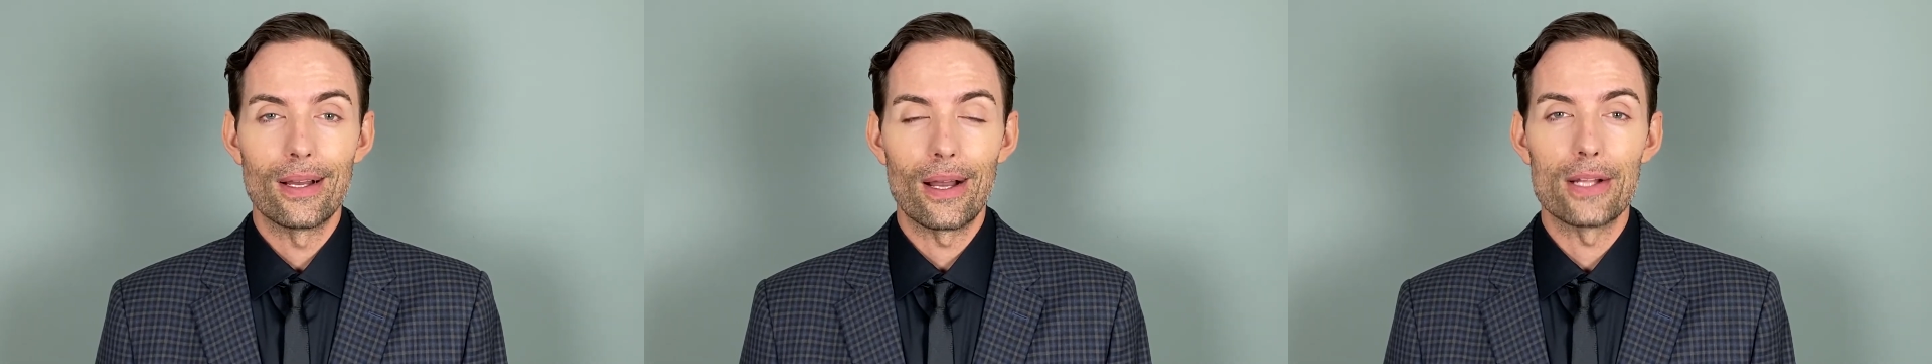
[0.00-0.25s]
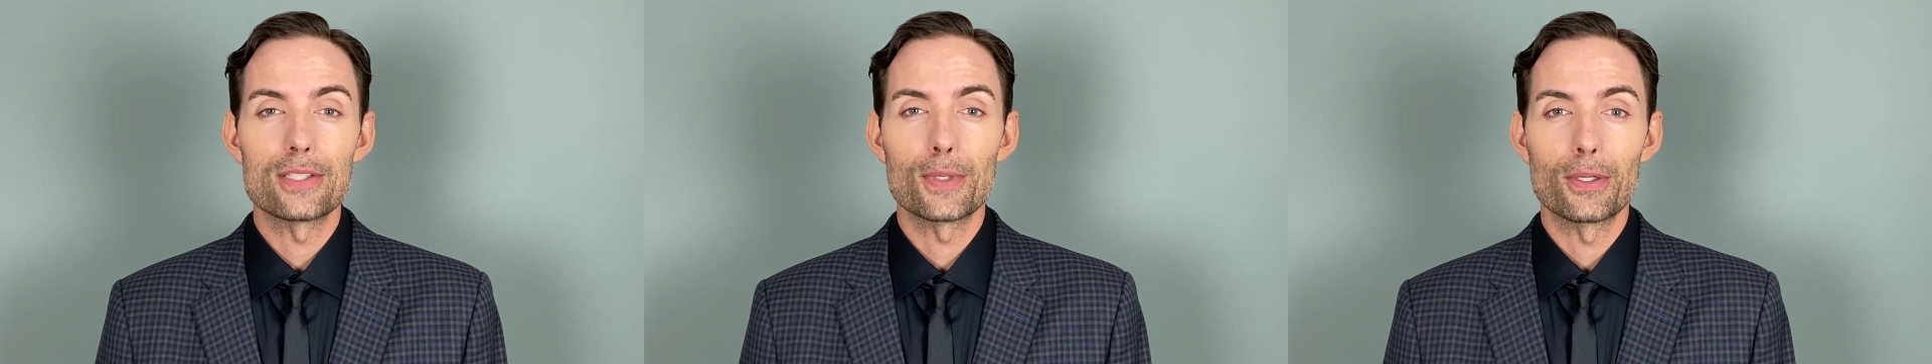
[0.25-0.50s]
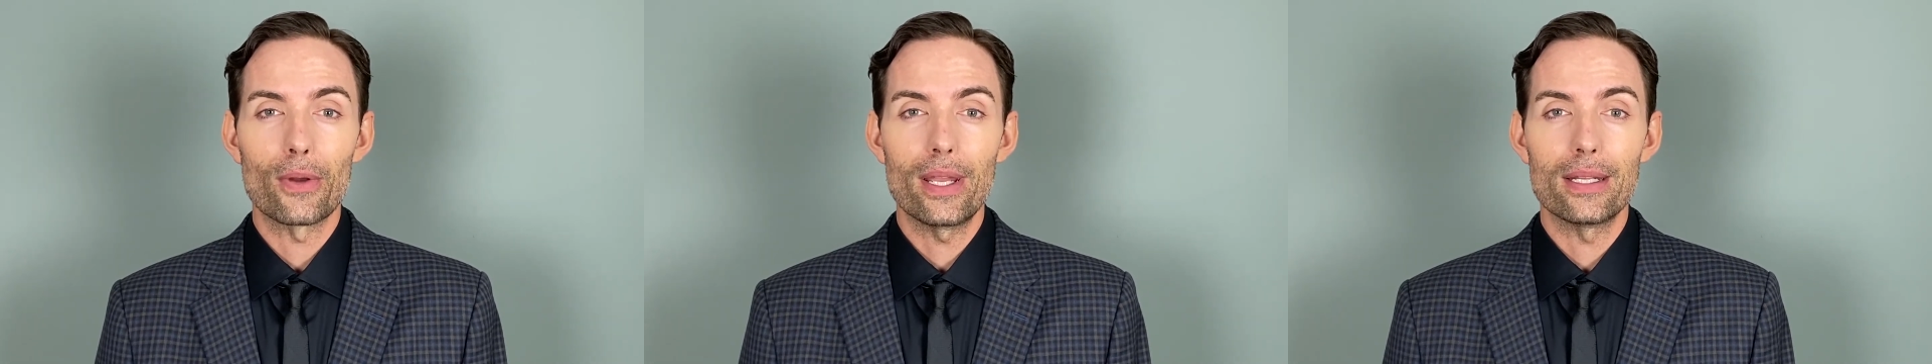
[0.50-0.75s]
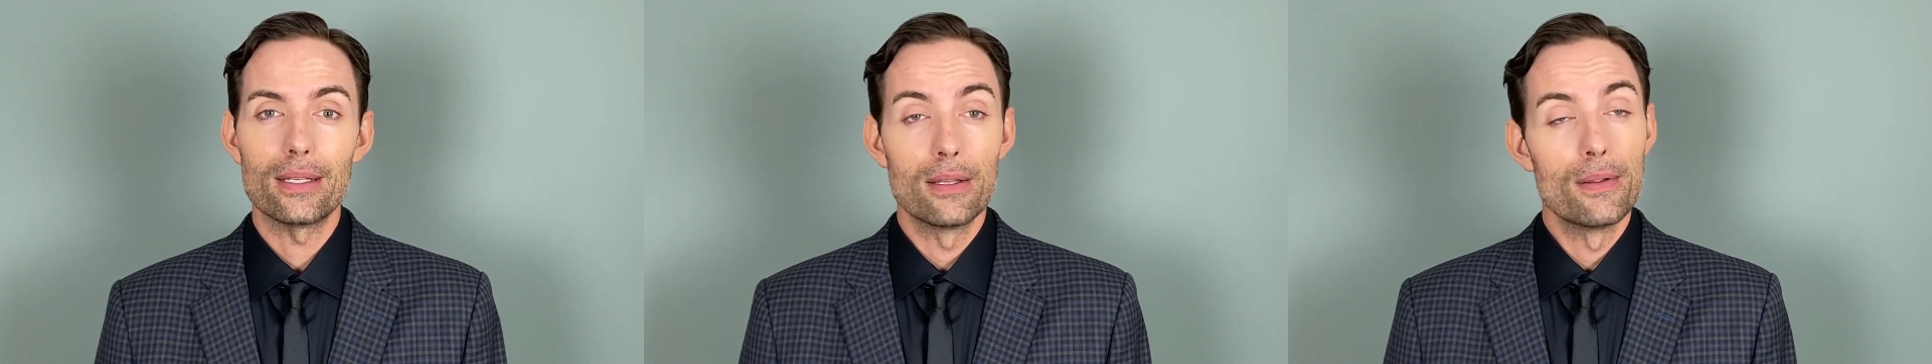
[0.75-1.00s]
It's been
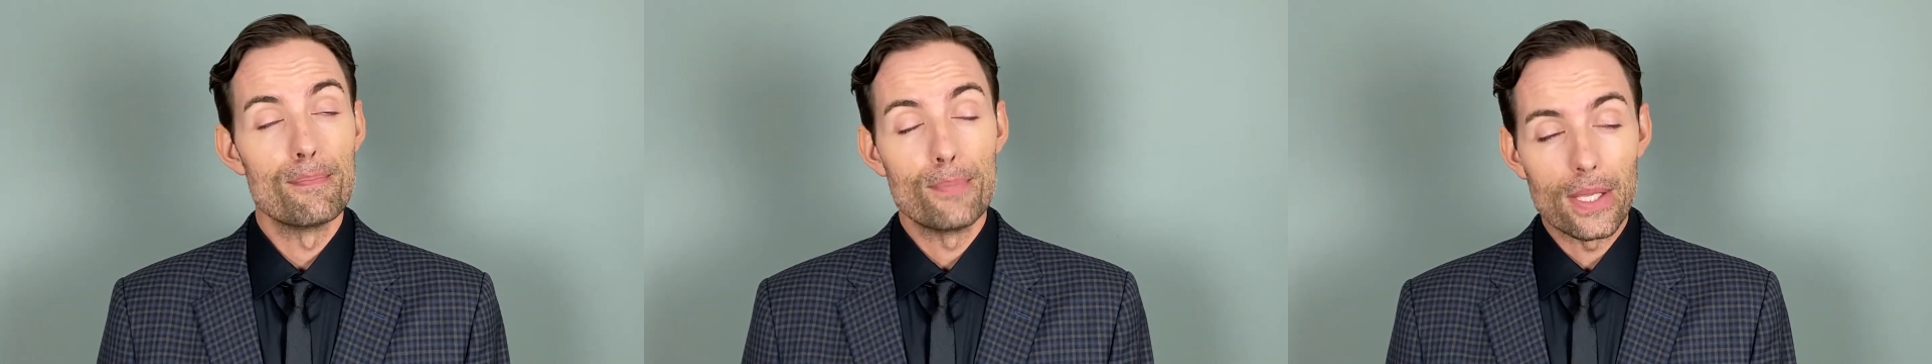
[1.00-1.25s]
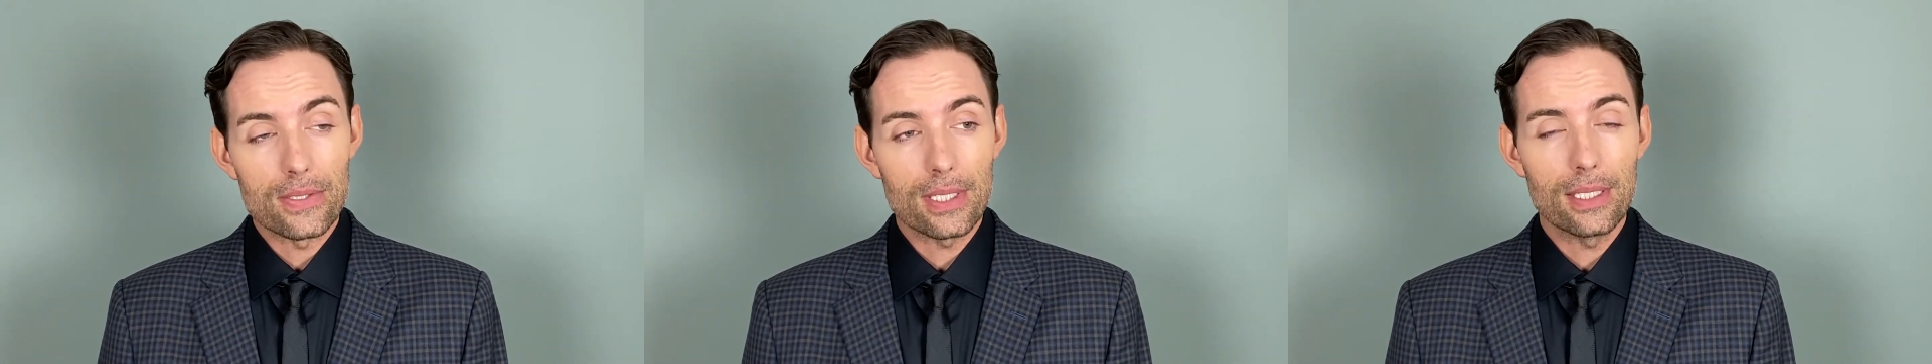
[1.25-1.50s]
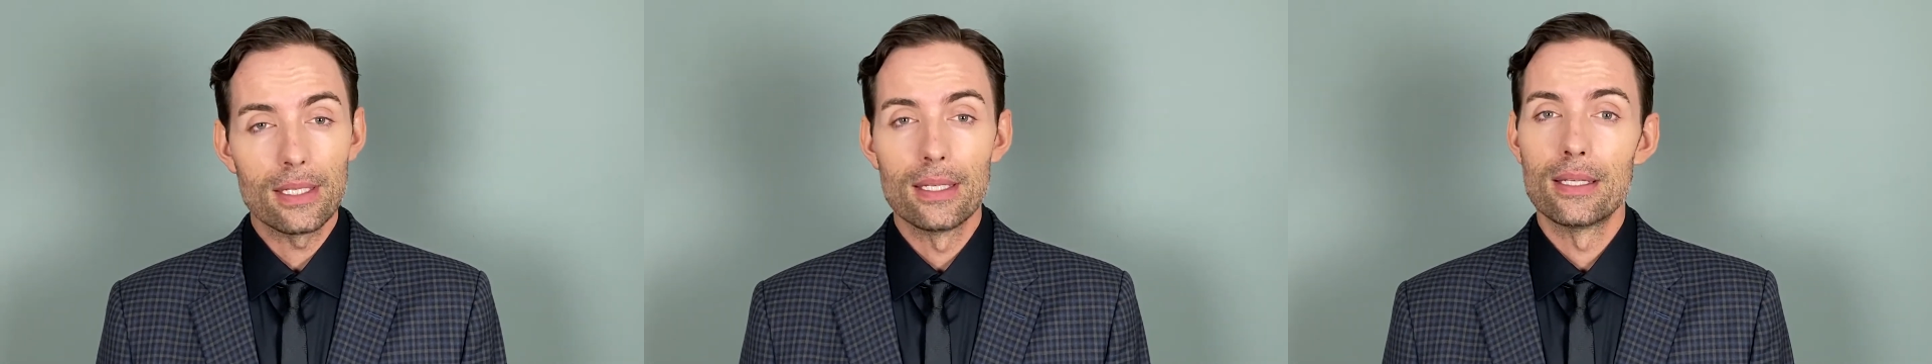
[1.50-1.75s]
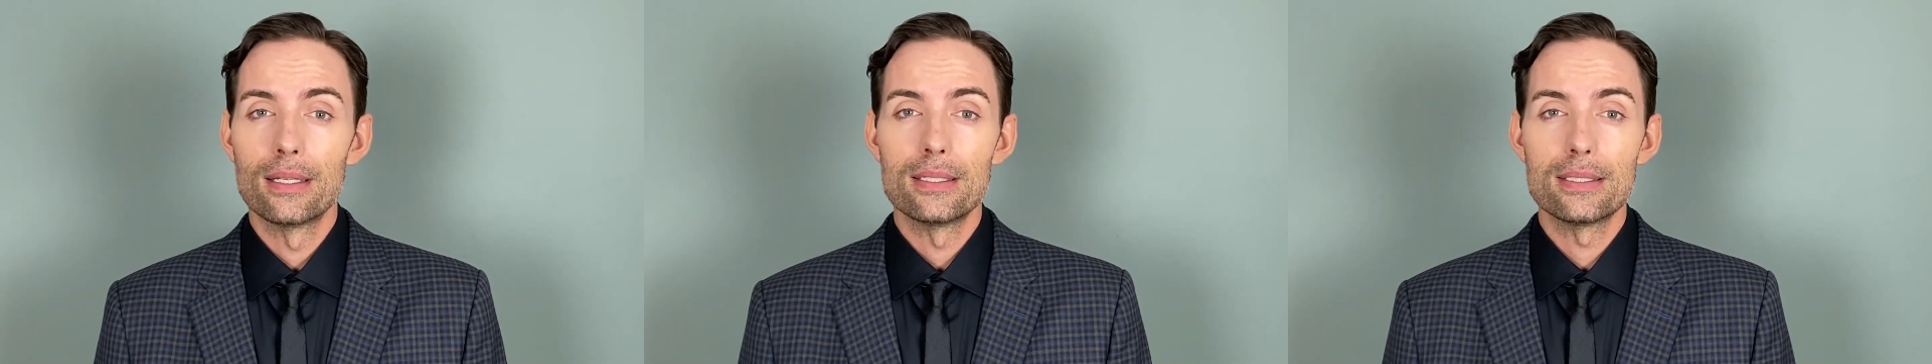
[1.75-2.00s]
great. Busy,
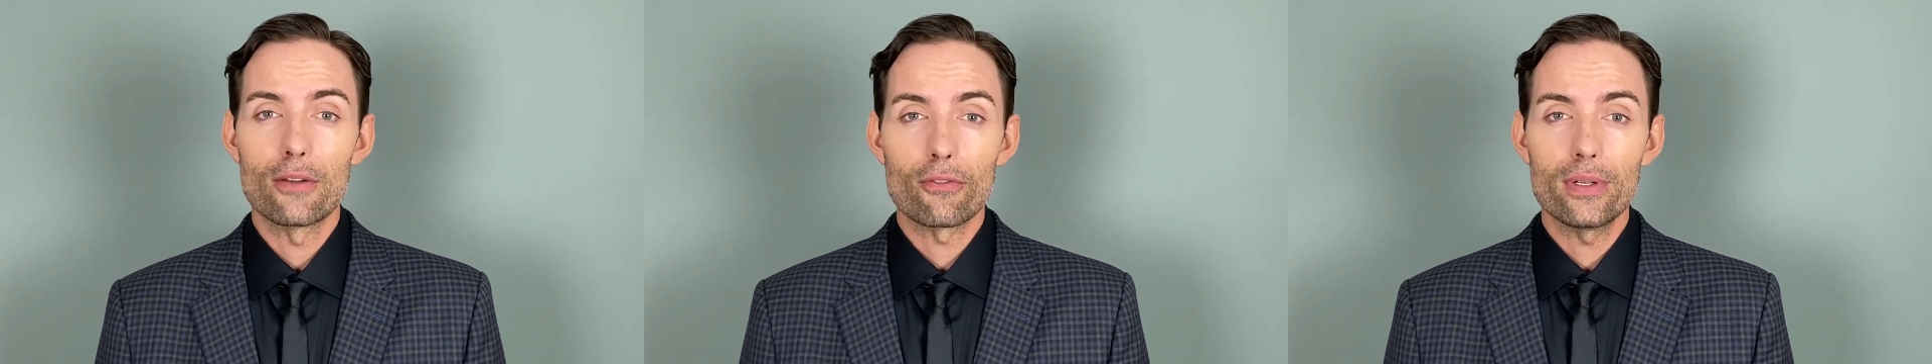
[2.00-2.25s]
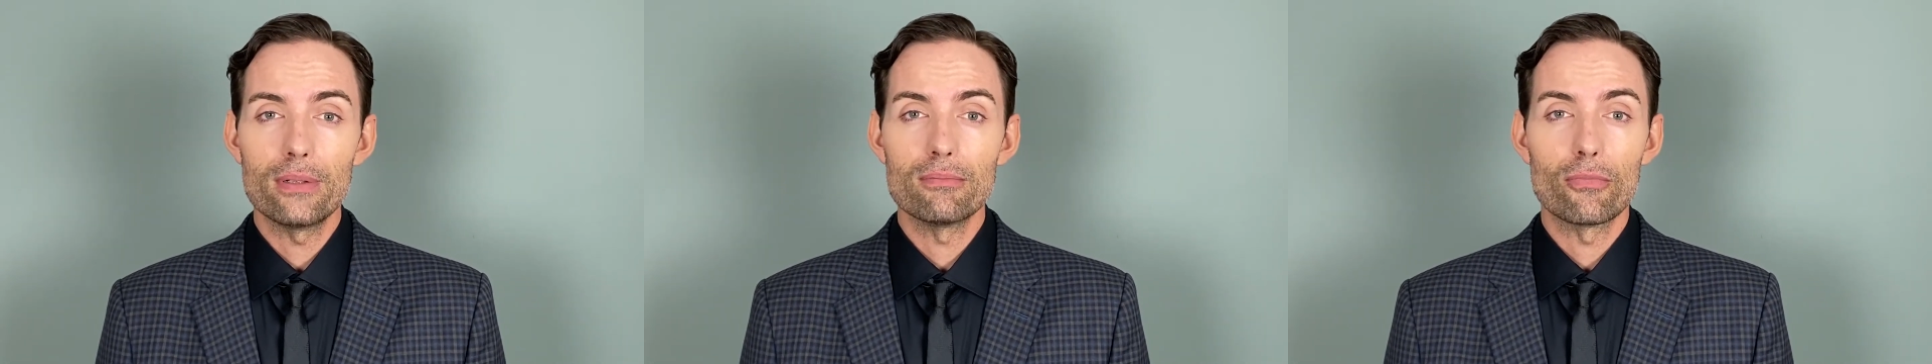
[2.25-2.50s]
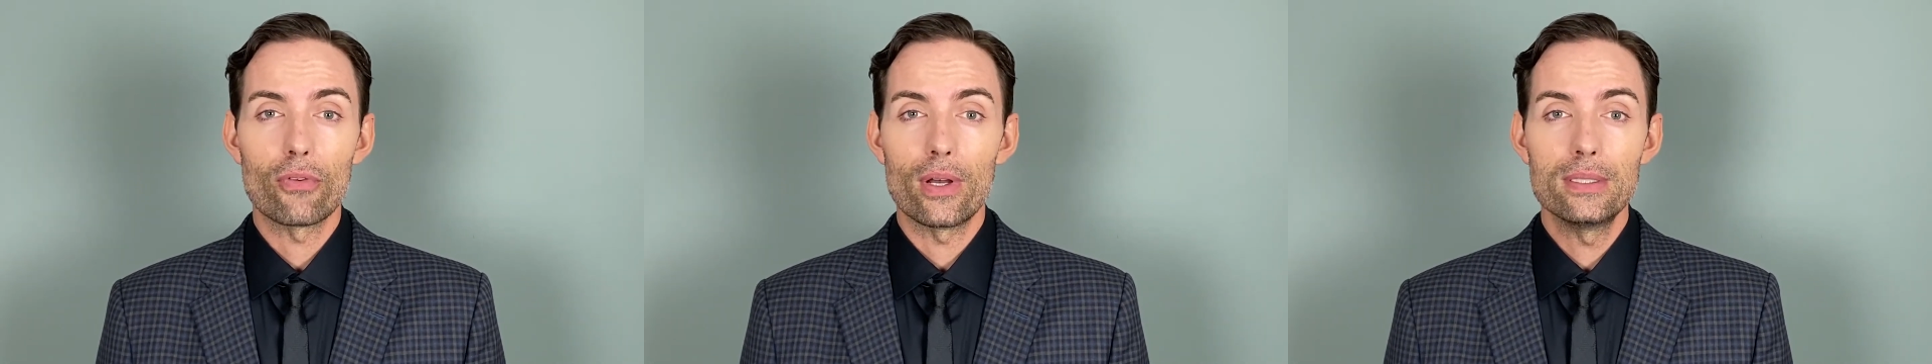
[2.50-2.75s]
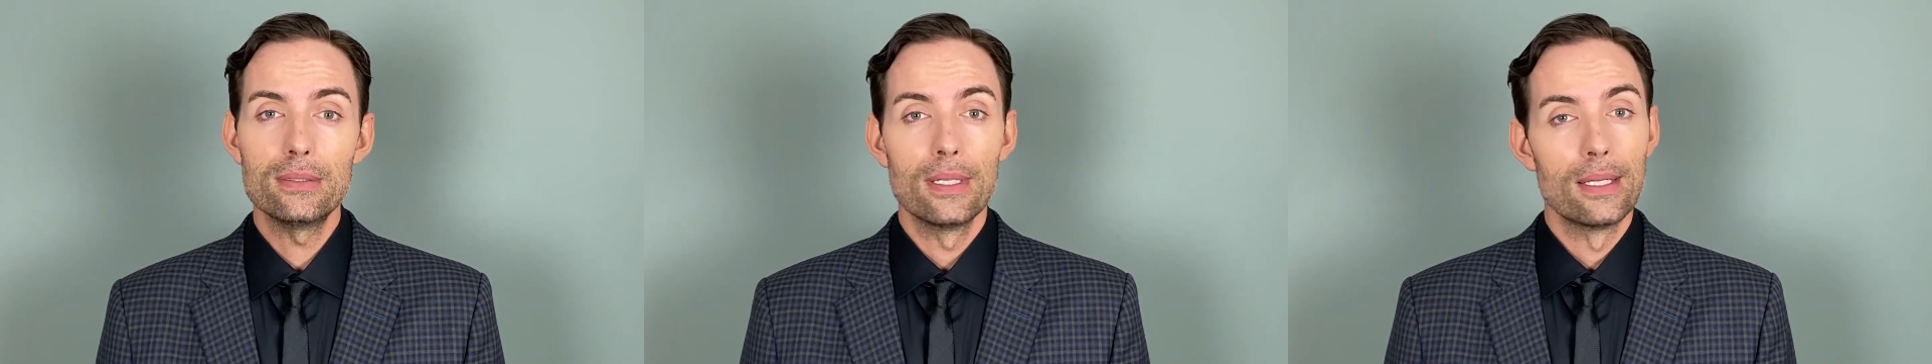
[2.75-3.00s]
different,
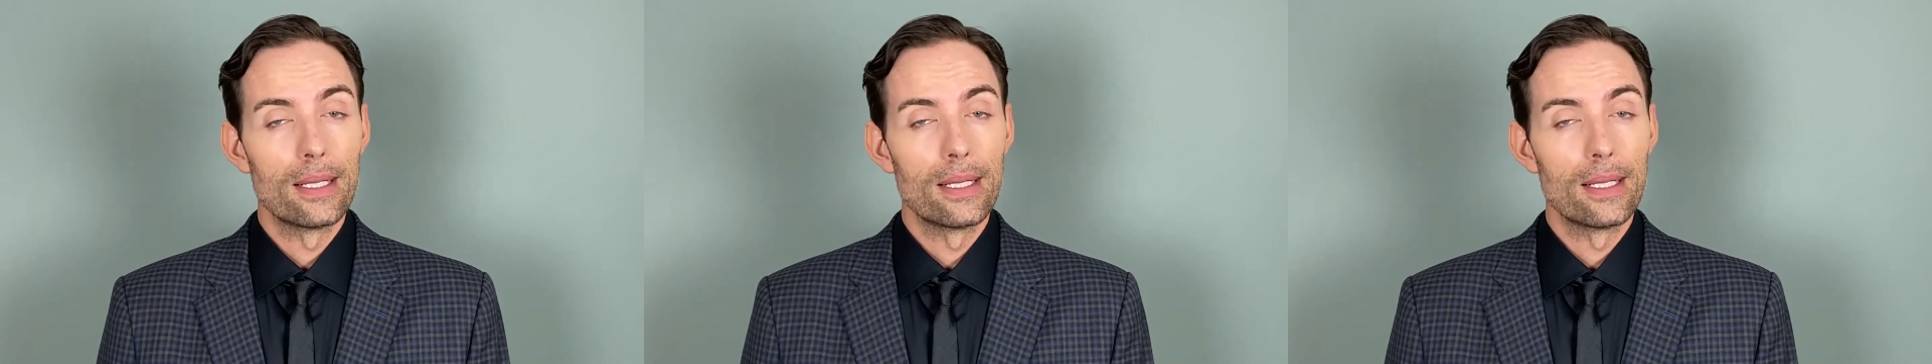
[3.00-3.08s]
fun.